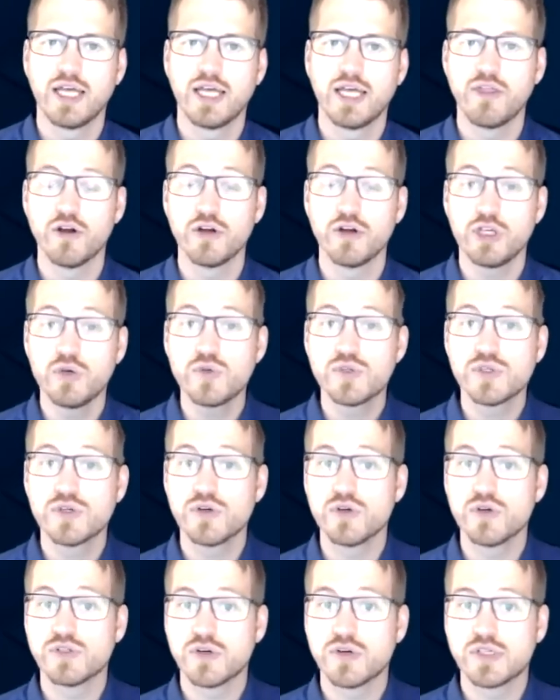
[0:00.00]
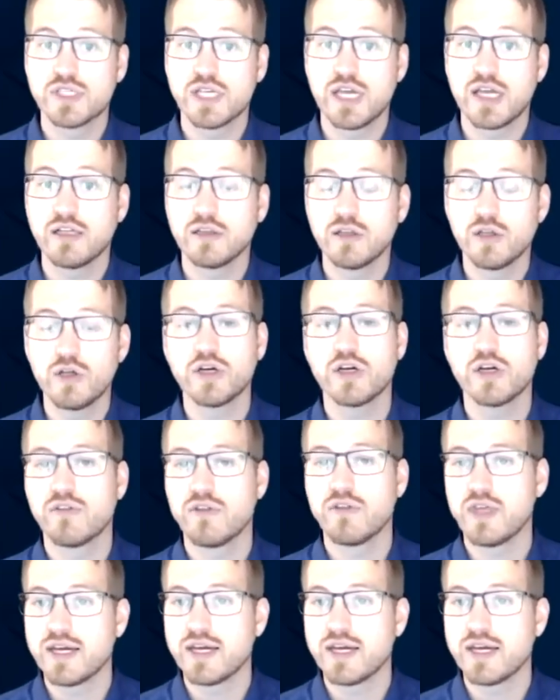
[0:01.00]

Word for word: their users are saying, look, the